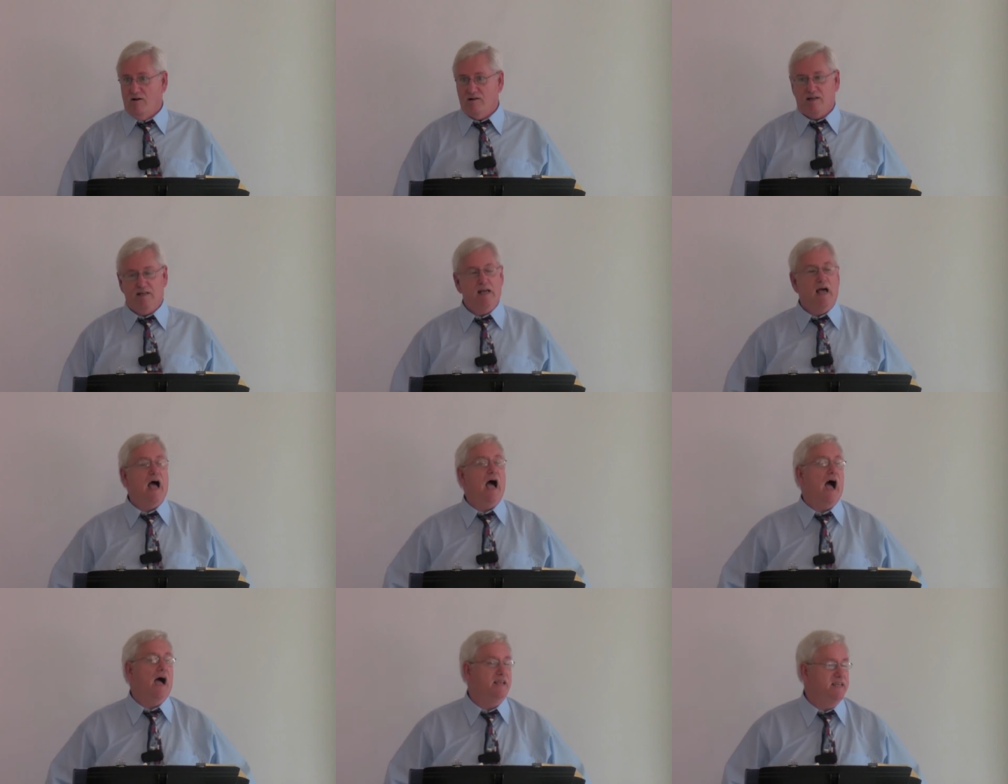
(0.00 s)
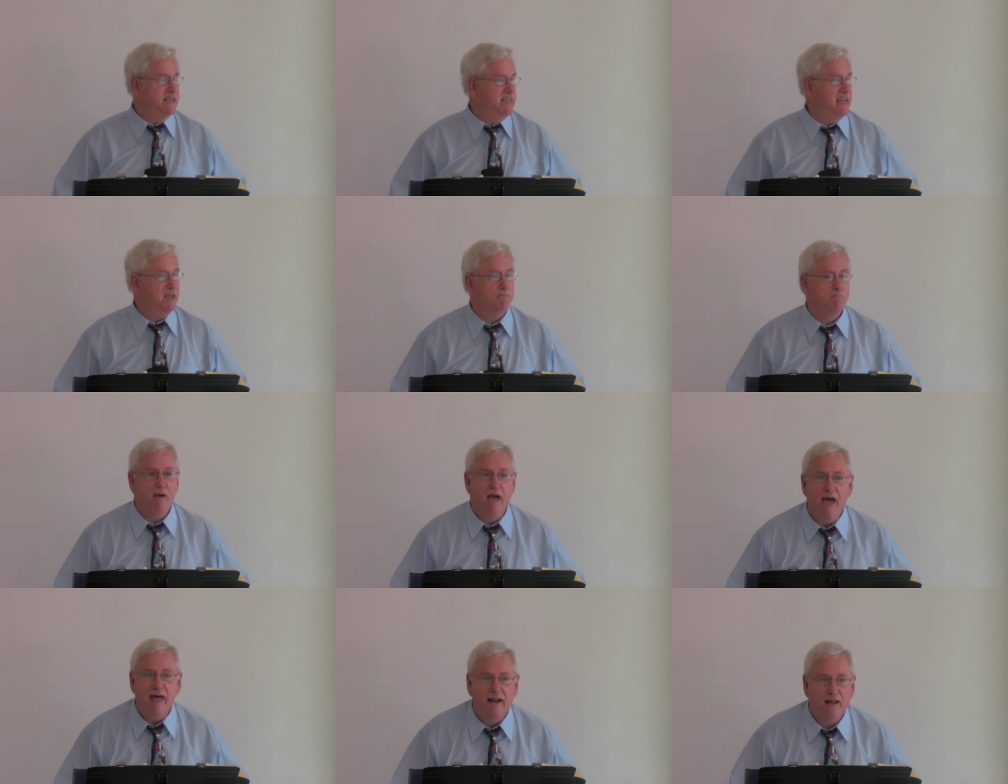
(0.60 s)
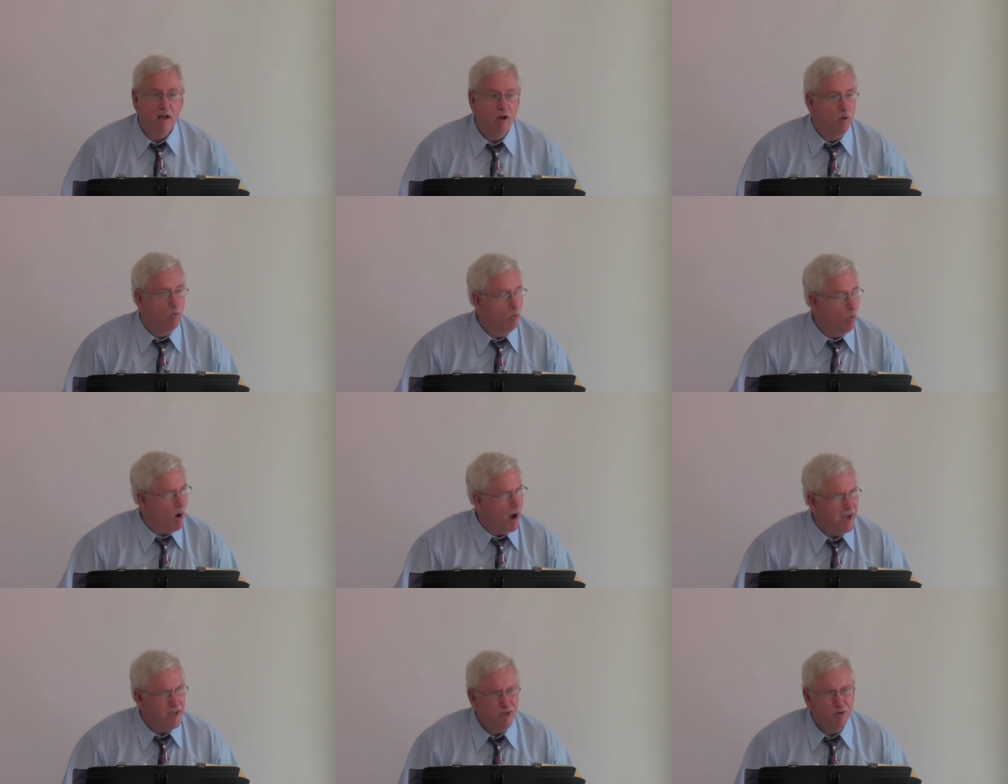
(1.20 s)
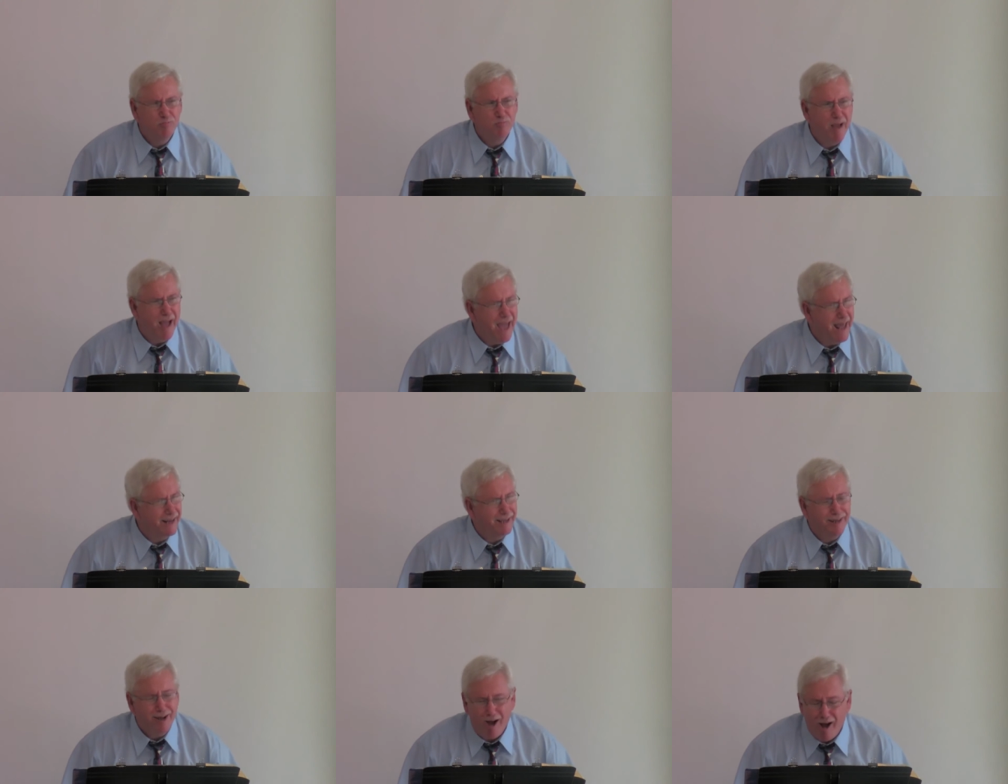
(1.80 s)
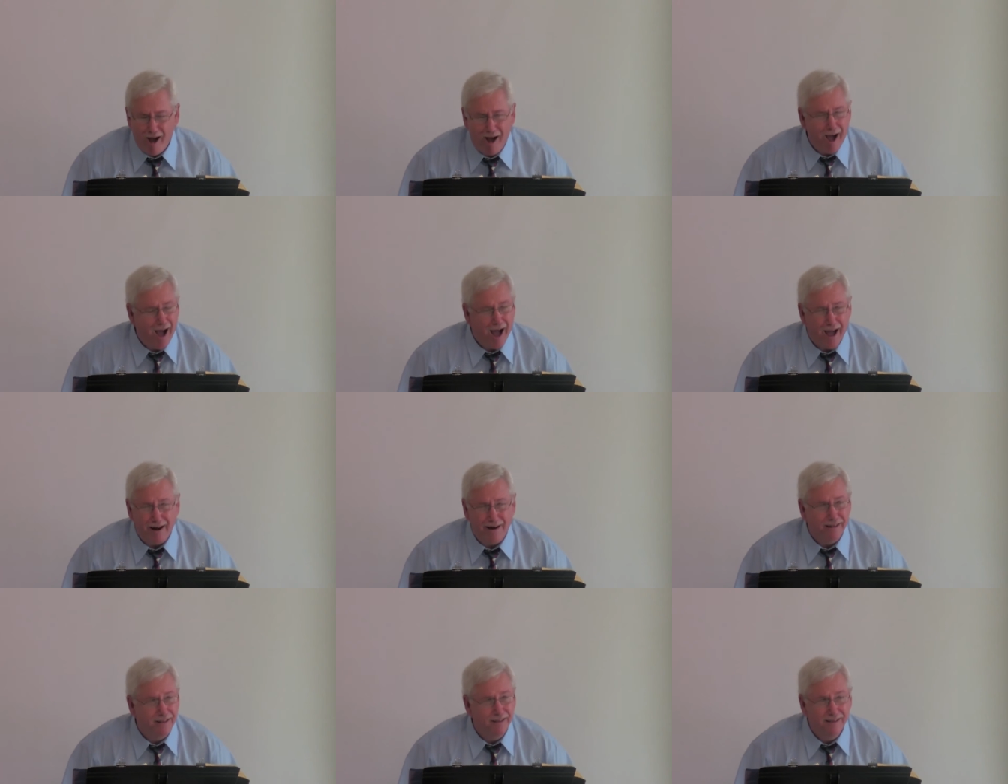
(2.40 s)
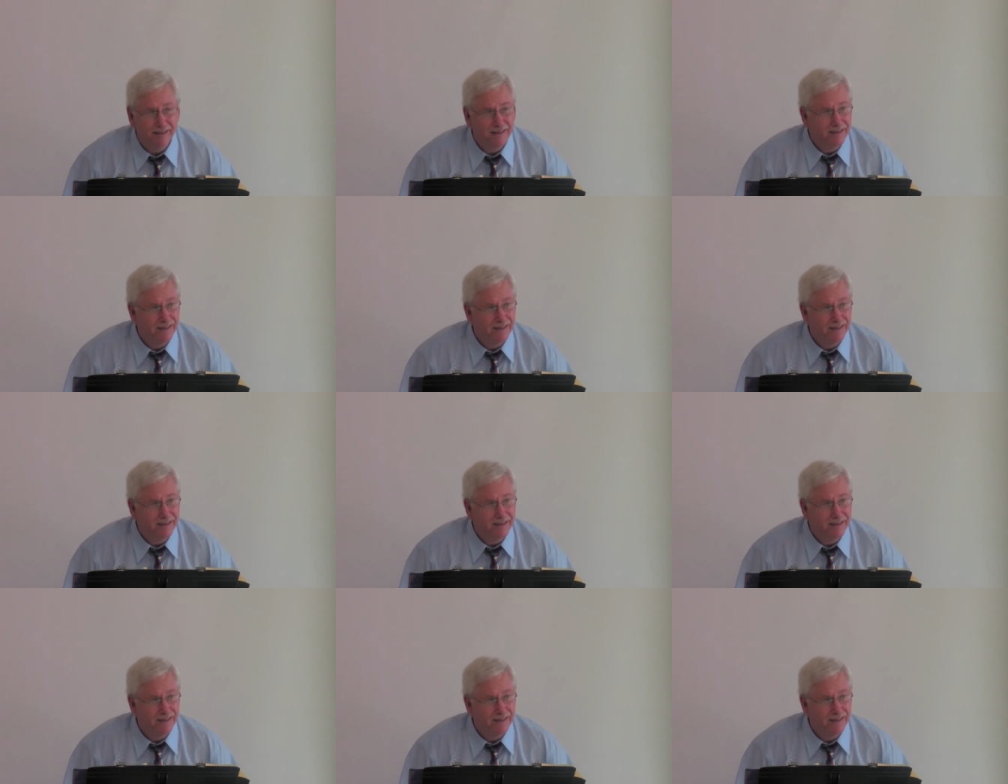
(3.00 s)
Oh, God, you get mad at... Why are you mad at God?